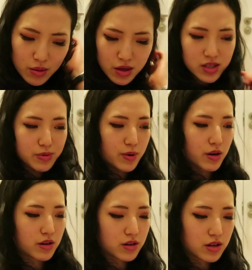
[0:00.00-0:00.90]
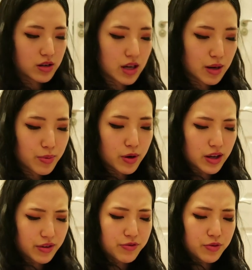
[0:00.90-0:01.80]
Because I bought
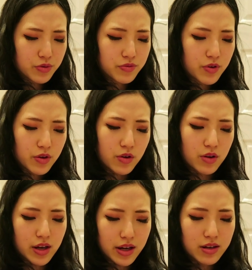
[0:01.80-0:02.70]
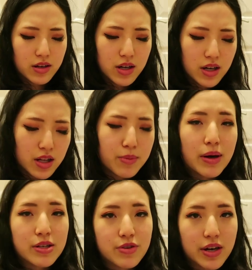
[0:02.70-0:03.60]
like food for like the
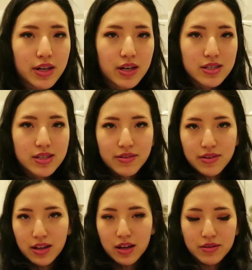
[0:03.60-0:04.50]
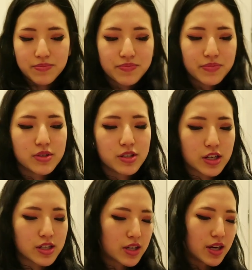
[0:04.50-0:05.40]
bus ride here and stuff like that.
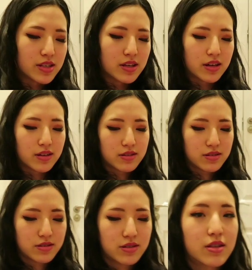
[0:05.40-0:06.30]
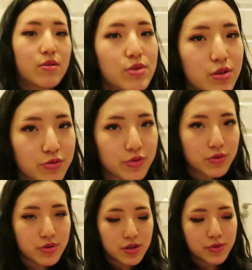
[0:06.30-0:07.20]
Just in case like there was no
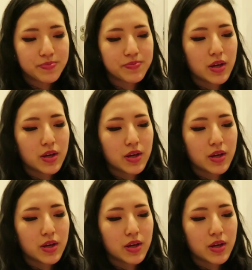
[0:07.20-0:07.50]
food, so.